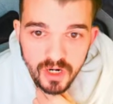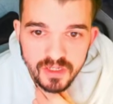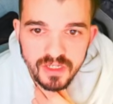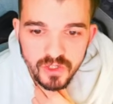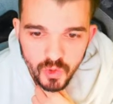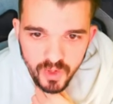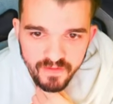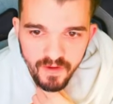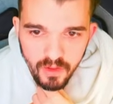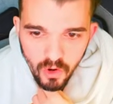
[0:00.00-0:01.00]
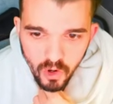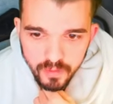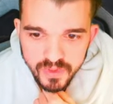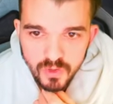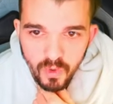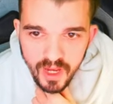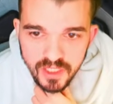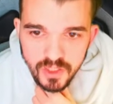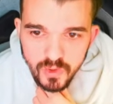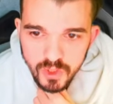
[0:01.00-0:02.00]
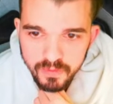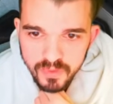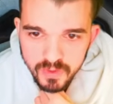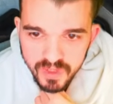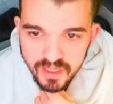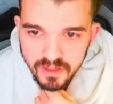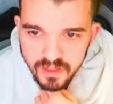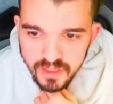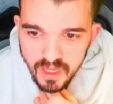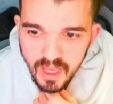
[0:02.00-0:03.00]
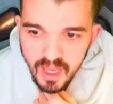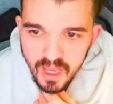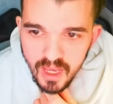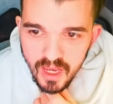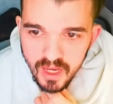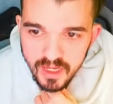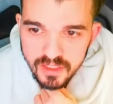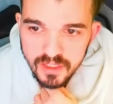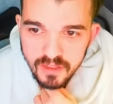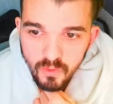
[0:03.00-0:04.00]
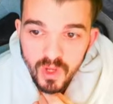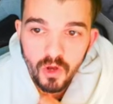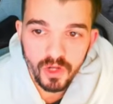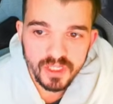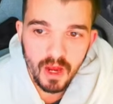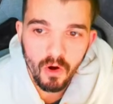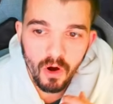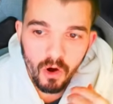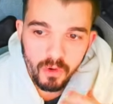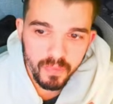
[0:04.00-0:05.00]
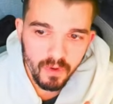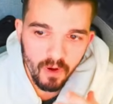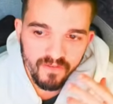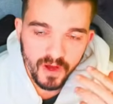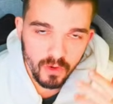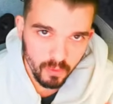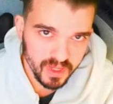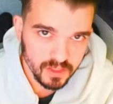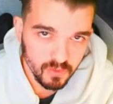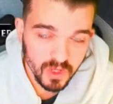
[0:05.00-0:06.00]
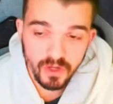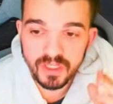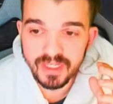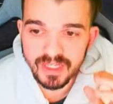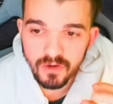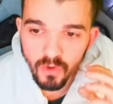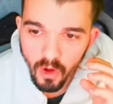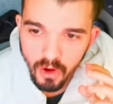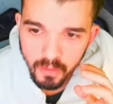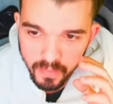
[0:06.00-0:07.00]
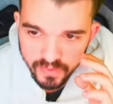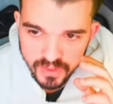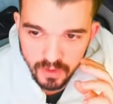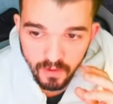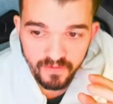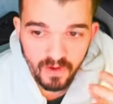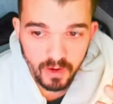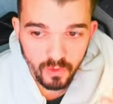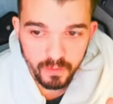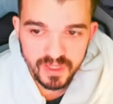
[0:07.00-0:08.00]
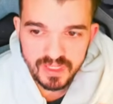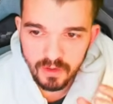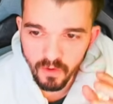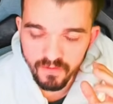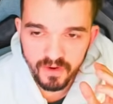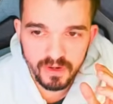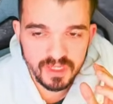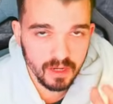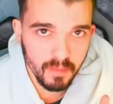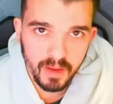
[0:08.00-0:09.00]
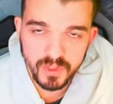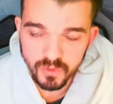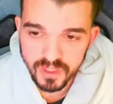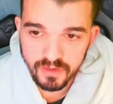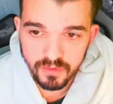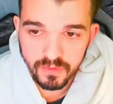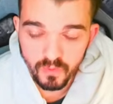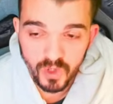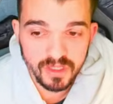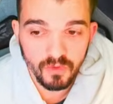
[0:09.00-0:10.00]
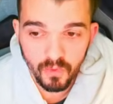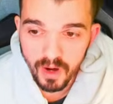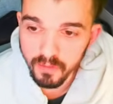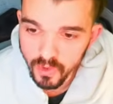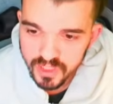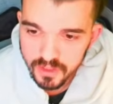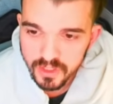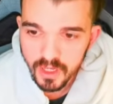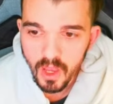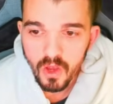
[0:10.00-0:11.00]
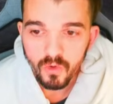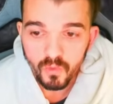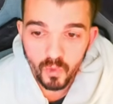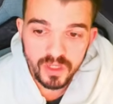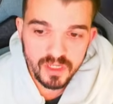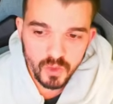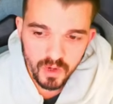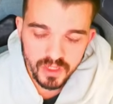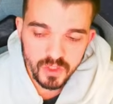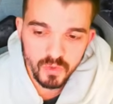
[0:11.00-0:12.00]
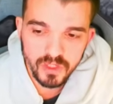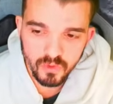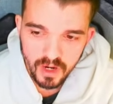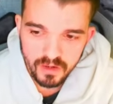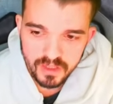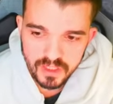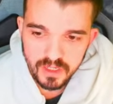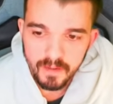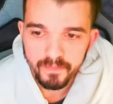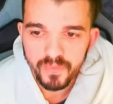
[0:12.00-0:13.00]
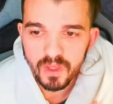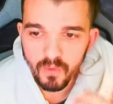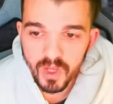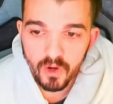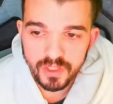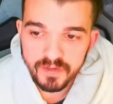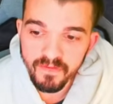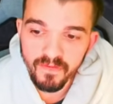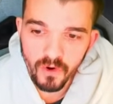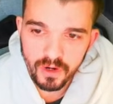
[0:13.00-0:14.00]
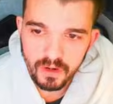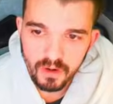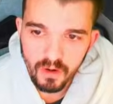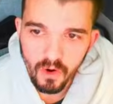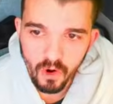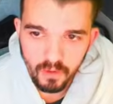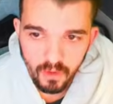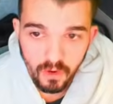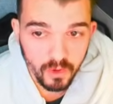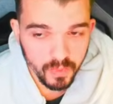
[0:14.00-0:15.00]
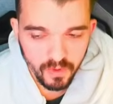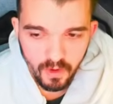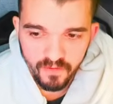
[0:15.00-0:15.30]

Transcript: 33 Val Orbs, 82 Splinters, and we got Orb of Annulment. We got 0 Orbs of Annulment over 10 maps with rare monsters. With these ones with rarity, we got 4 Orb